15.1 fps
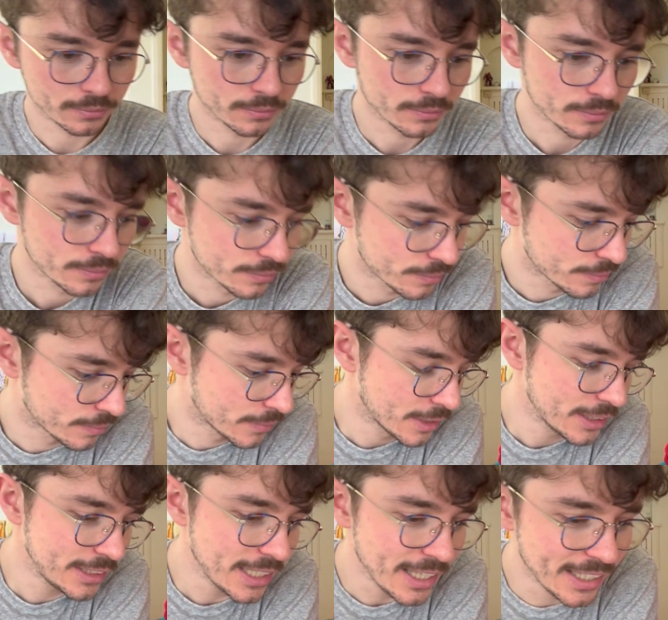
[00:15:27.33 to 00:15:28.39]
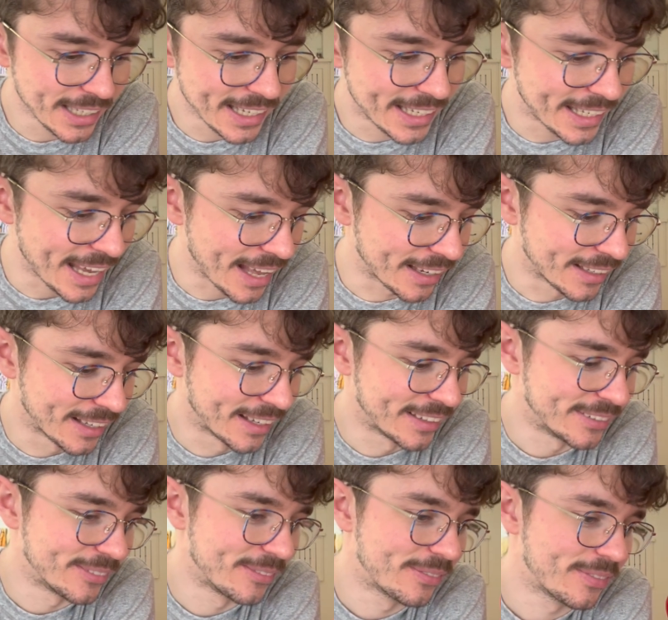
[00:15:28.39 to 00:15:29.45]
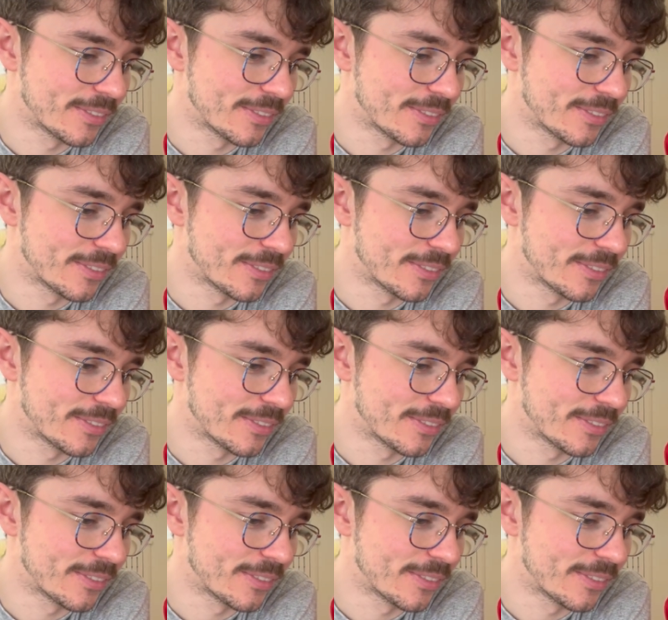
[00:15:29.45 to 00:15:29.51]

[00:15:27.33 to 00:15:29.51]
Kellen. Silly Kellen.